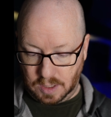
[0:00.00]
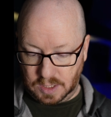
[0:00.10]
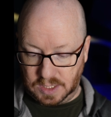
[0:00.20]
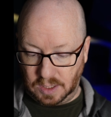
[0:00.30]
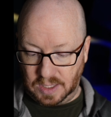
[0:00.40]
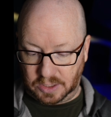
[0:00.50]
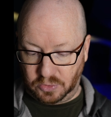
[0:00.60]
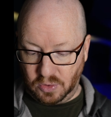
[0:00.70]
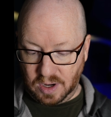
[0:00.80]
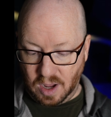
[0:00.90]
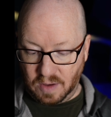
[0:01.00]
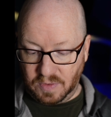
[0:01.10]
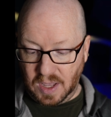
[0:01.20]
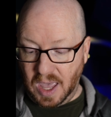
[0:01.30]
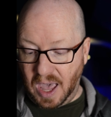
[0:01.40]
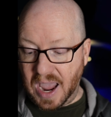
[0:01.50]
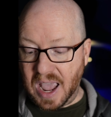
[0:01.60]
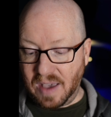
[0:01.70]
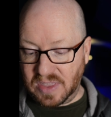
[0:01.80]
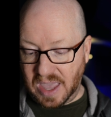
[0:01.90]
Select Trinnov. I
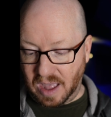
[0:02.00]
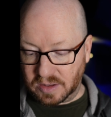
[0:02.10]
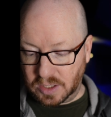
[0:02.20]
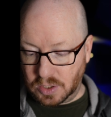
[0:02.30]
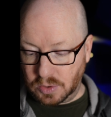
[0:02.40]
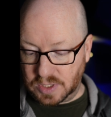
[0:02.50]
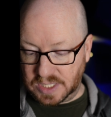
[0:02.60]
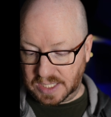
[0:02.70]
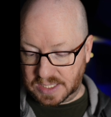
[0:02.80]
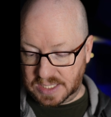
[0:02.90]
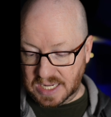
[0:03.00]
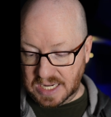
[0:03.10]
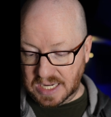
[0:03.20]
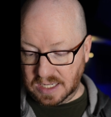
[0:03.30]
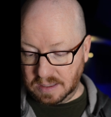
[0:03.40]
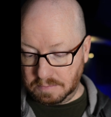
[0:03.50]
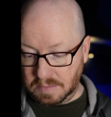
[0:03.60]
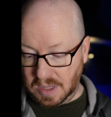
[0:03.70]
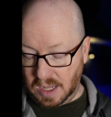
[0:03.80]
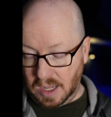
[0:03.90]
have the altitude 16.
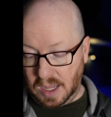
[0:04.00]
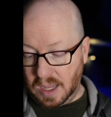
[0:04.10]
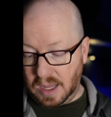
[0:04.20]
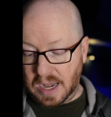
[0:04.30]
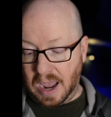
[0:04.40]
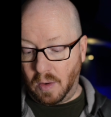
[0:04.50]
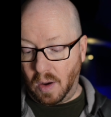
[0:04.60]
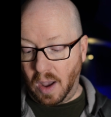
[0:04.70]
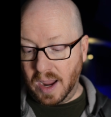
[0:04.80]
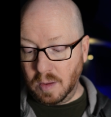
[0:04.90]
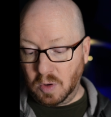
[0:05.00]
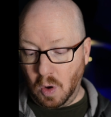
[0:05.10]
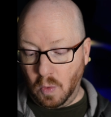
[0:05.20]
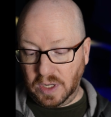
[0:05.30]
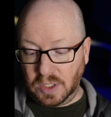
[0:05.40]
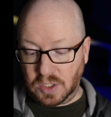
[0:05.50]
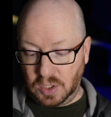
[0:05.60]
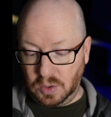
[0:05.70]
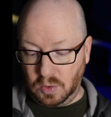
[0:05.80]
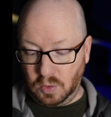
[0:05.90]
Now I am going
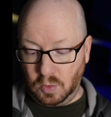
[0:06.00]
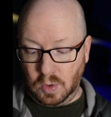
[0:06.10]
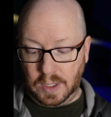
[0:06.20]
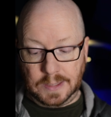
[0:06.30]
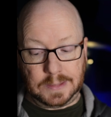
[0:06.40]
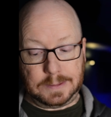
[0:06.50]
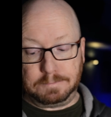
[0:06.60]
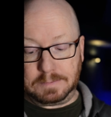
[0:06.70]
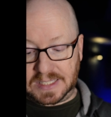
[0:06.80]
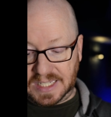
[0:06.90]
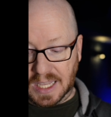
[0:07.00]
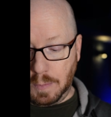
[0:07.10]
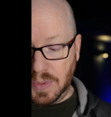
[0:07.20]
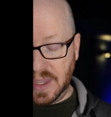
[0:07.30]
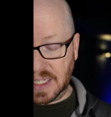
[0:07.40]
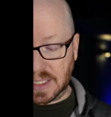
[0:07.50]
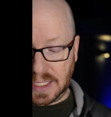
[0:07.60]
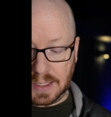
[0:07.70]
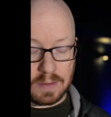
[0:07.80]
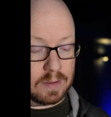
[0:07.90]
to skip
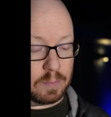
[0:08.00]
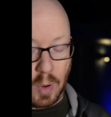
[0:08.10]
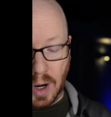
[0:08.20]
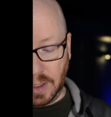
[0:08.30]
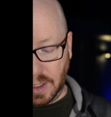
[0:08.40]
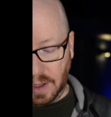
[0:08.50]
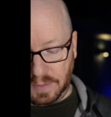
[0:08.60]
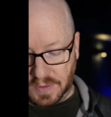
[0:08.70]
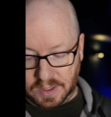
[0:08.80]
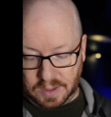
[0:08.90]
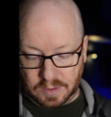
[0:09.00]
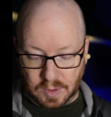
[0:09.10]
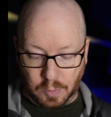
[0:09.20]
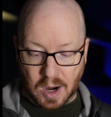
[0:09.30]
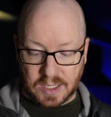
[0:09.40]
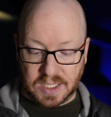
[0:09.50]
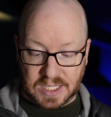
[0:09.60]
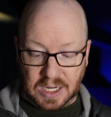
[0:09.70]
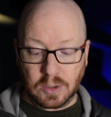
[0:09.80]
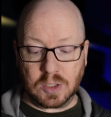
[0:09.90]
this part of the process.
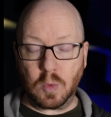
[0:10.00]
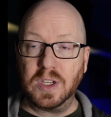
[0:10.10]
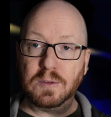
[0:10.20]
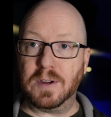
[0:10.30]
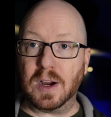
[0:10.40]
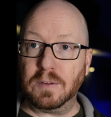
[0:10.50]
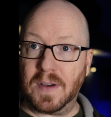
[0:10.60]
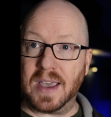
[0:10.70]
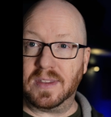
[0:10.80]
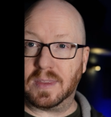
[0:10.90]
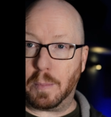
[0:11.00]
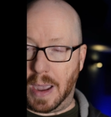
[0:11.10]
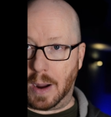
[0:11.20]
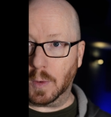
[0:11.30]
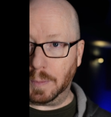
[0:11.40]
Here is where you verify that the power